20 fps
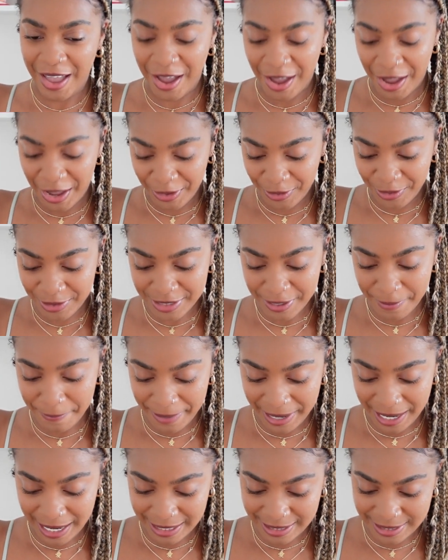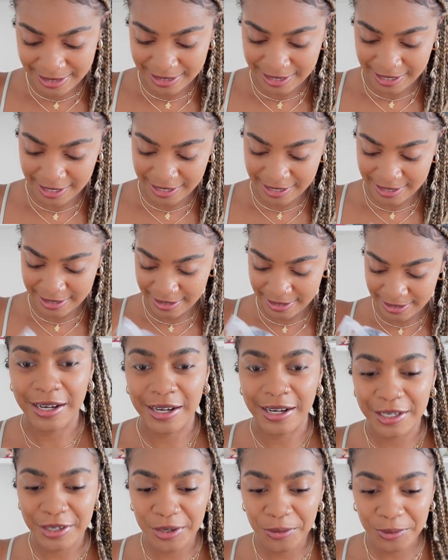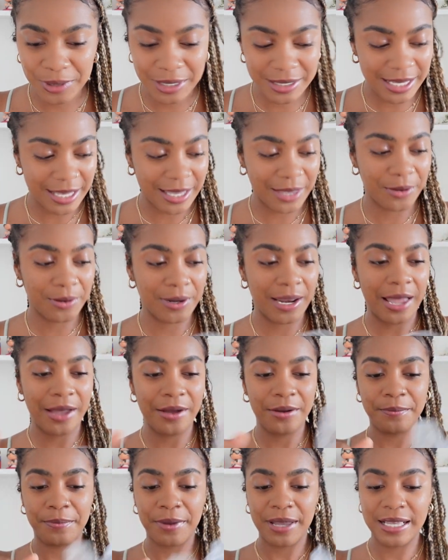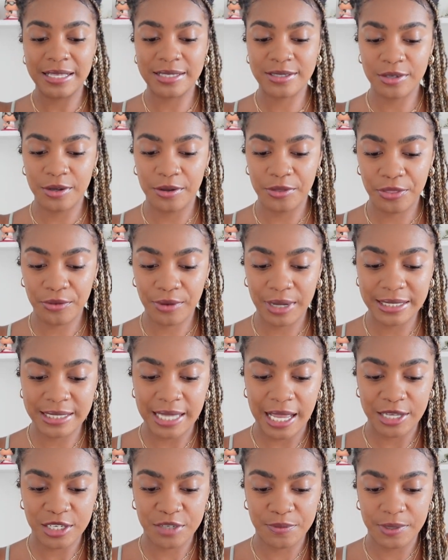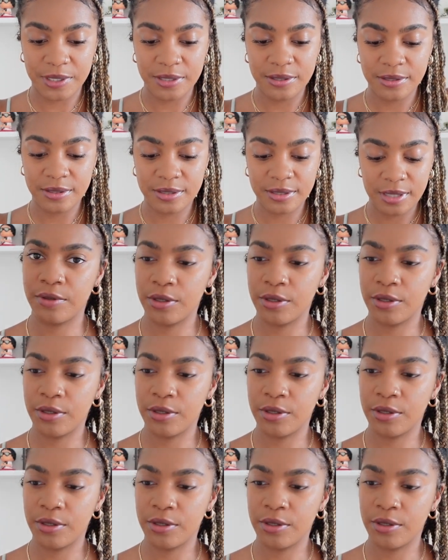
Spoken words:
I got a blender. Kind of don't want to take it all out, but it's got 3 attachments.